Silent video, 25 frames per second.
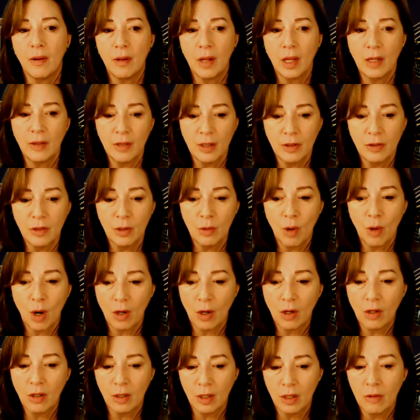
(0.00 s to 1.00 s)
Not that there
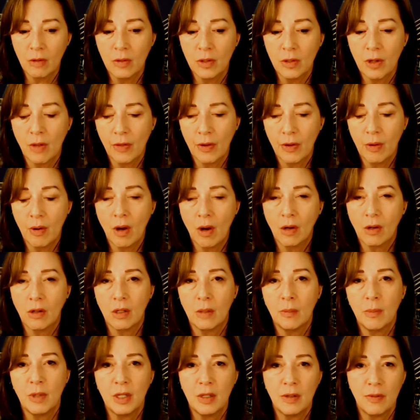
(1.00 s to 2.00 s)
aren't there there aren't
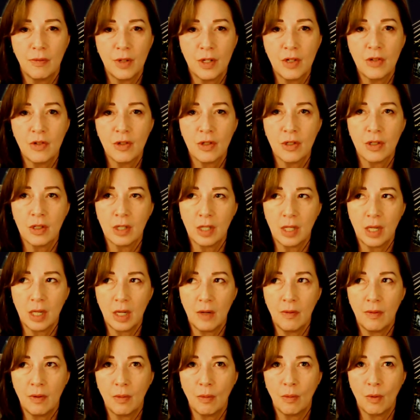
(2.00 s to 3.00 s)
going to be divisions
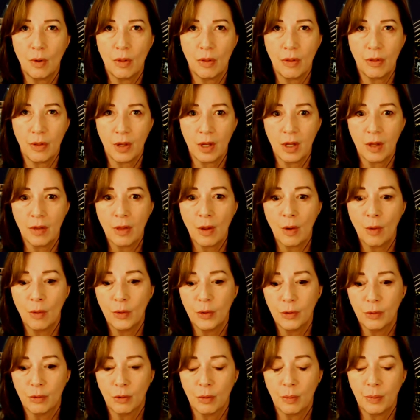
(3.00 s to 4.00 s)
even within
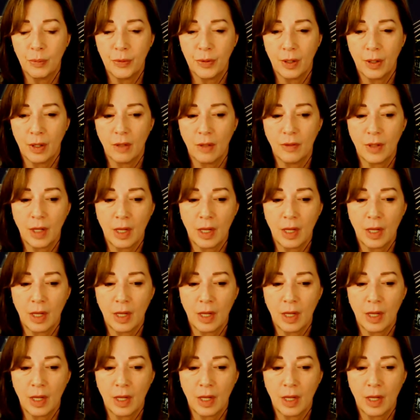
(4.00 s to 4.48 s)
those groups that